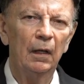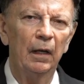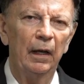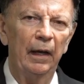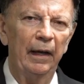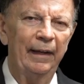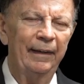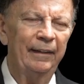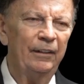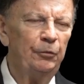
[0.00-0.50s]

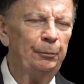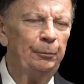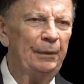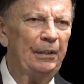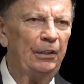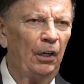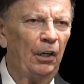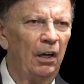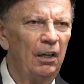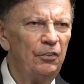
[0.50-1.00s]
it's
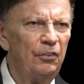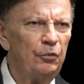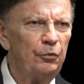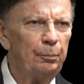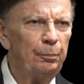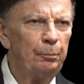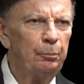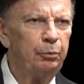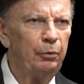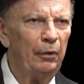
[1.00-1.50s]
because
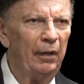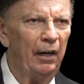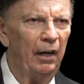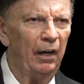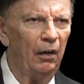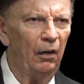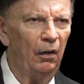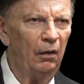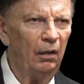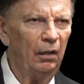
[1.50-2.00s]

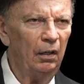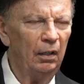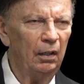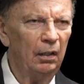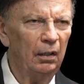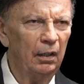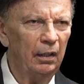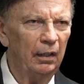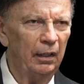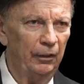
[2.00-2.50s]
prayer,
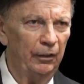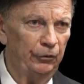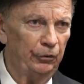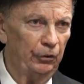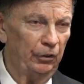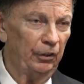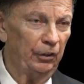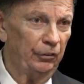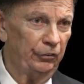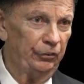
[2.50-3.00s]
as you're
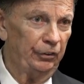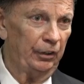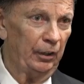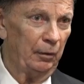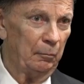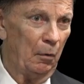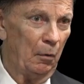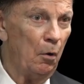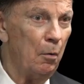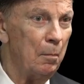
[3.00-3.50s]
going to see in a
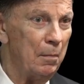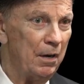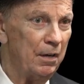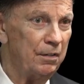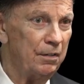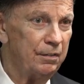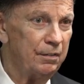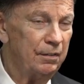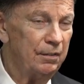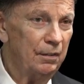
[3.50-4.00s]

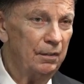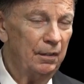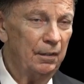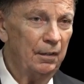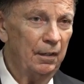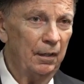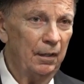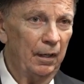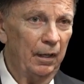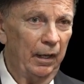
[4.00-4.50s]
moment,
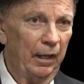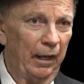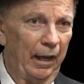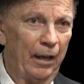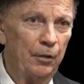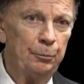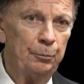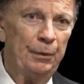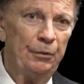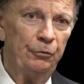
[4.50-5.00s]

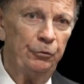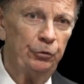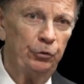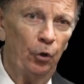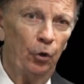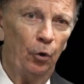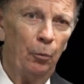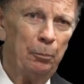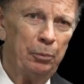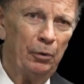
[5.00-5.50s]
has been
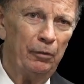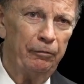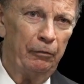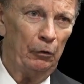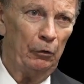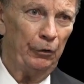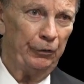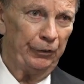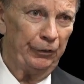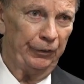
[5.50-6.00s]
so
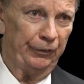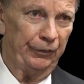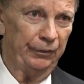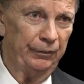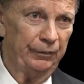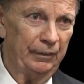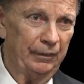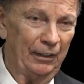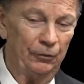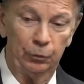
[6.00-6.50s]
perverted,
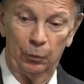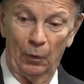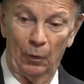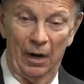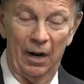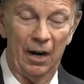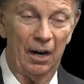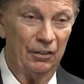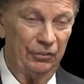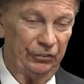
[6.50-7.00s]
that's
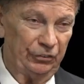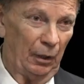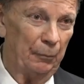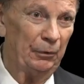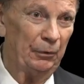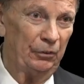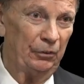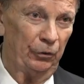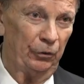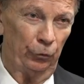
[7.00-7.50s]
why our
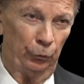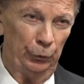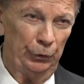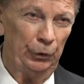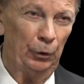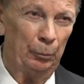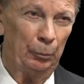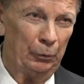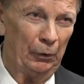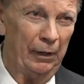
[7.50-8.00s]
subject is
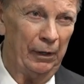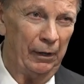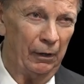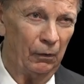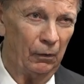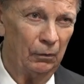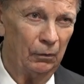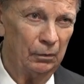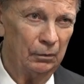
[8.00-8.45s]
real prayer,